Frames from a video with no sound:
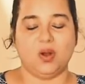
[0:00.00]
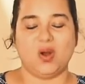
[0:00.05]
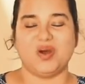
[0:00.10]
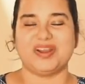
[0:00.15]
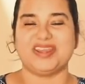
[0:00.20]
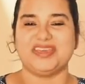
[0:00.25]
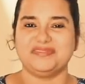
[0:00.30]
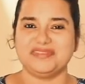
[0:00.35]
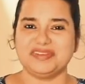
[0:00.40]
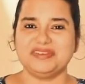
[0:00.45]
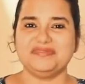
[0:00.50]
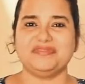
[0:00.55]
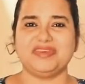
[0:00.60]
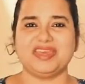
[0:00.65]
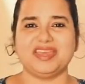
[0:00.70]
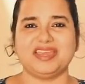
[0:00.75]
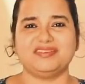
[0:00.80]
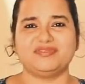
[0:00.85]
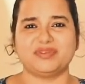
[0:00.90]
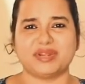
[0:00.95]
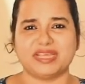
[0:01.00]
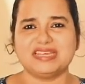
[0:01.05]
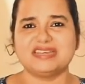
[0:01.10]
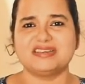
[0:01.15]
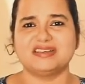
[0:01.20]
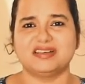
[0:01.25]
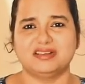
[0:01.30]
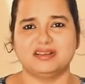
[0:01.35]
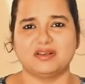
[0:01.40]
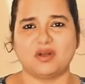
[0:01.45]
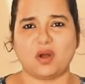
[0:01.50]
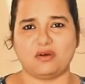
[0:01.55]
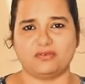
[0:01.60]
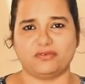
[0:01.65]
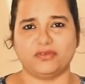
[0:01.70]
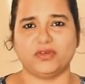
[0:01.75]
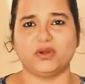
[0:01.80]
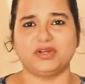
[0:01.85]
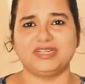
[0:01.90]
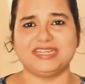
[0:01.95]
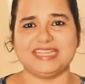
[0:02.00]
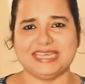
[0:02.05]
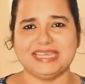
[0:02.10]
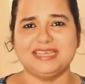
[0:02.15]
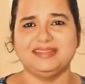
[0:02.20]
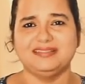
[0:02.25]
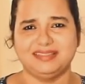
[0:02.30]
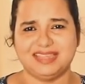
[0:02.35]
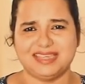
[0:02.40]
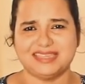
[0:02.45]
or even we drink coffee or tea in